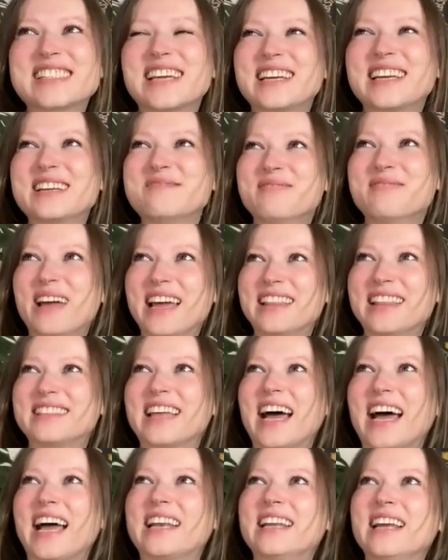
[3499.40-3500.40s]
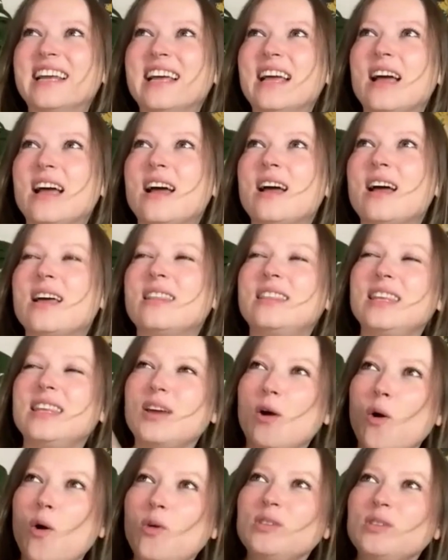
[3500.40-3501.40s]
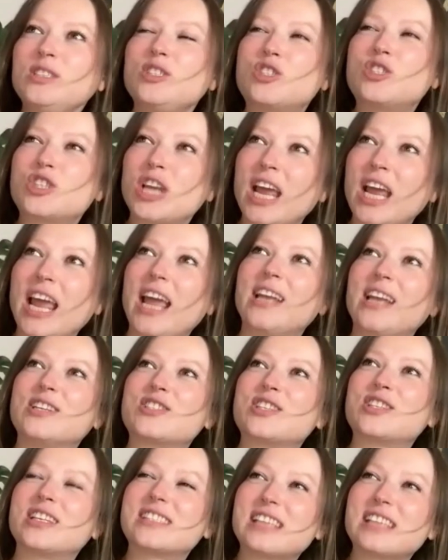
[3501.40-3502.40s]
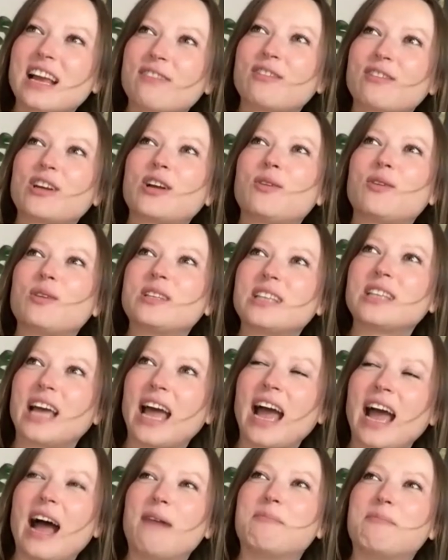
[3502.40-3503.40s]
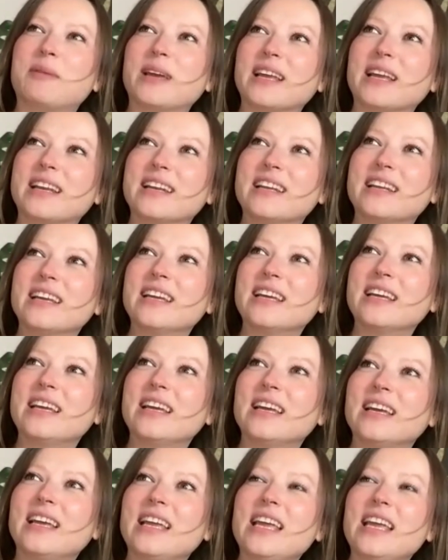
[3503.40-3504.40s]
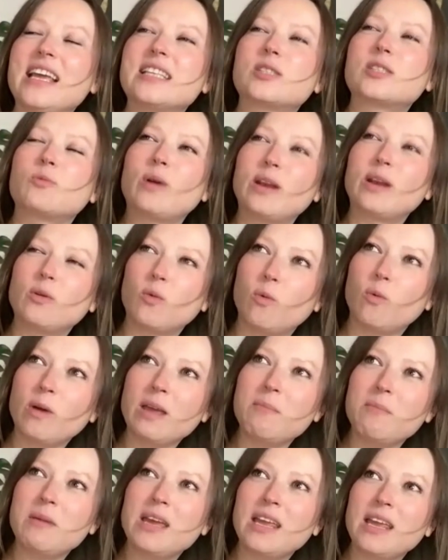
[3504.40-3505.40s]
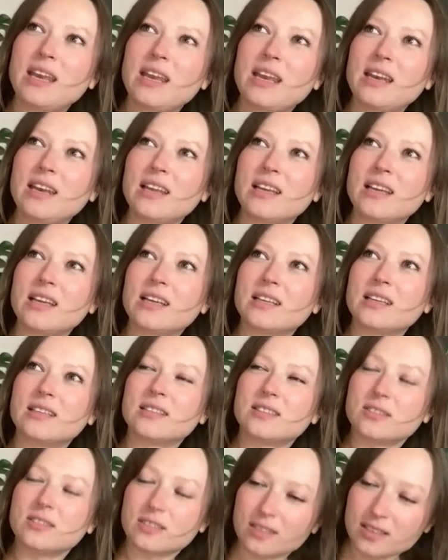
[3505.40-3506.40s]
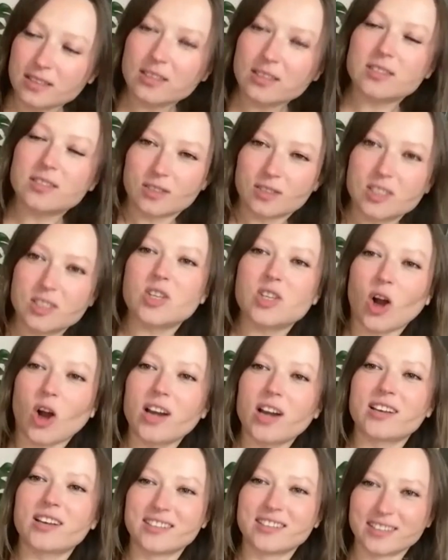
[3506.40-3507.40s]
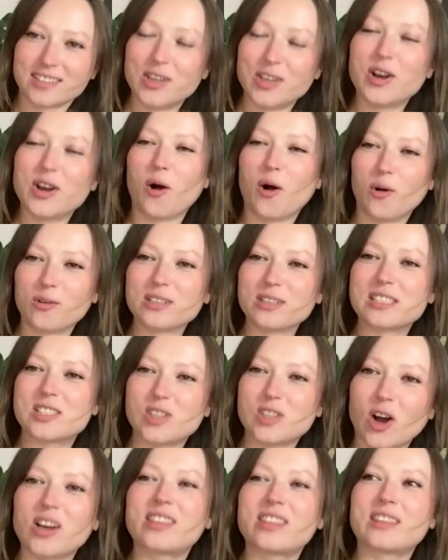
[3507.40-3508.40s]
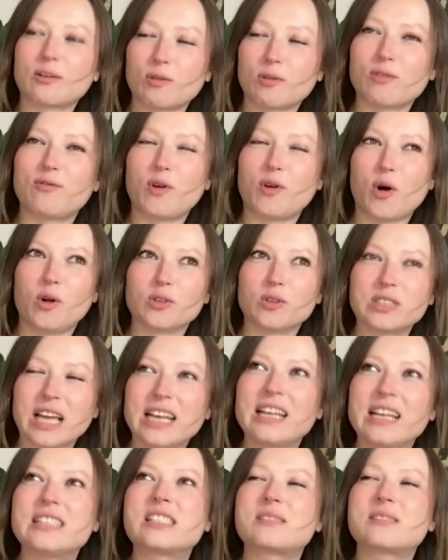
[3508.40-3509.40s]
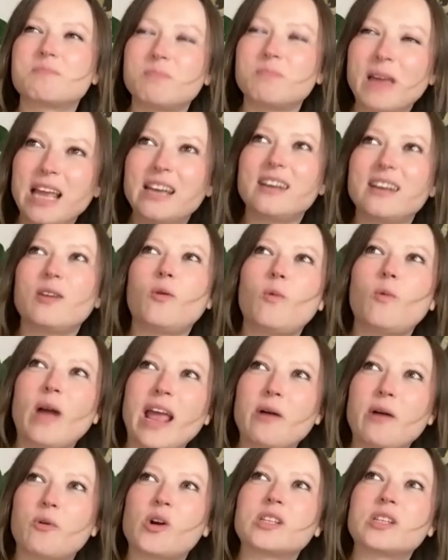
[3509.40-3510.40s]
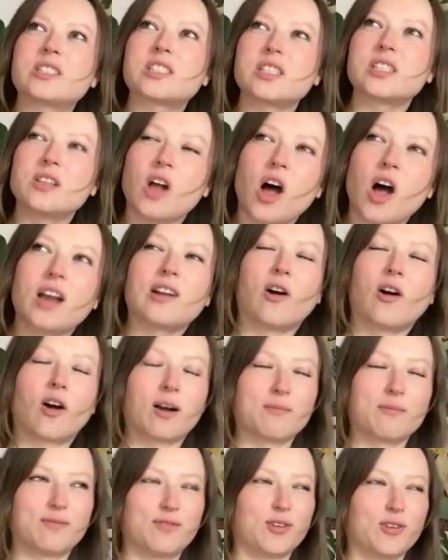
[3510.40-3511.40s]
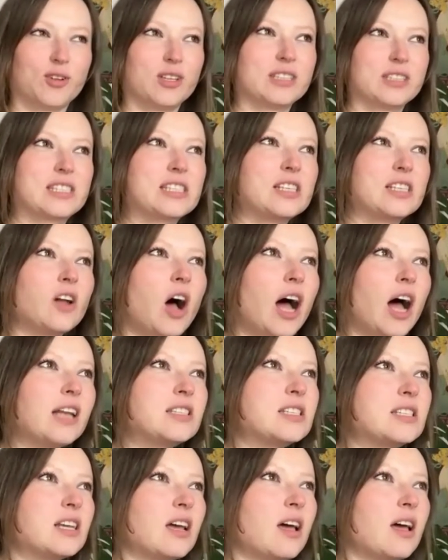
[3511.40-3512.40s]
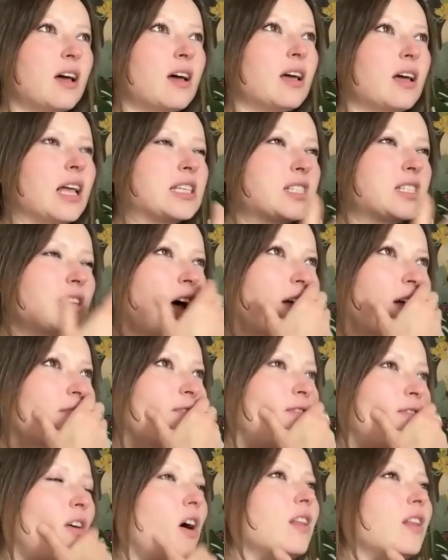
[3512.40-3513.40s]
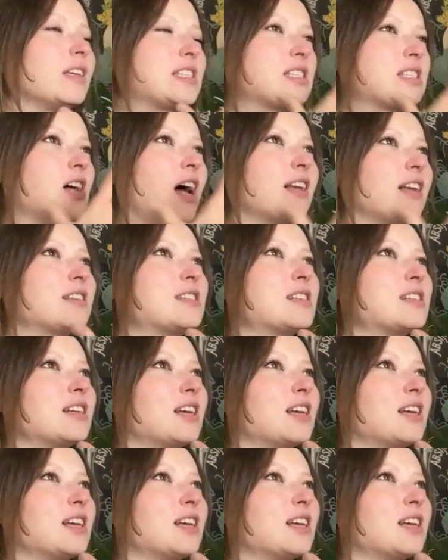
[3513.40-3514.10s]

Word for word: study made that the only change that's ever going to happen is when women start, you know, start the revolt. And it's made in a way where it's not harmful. It's not It's not vol. It's not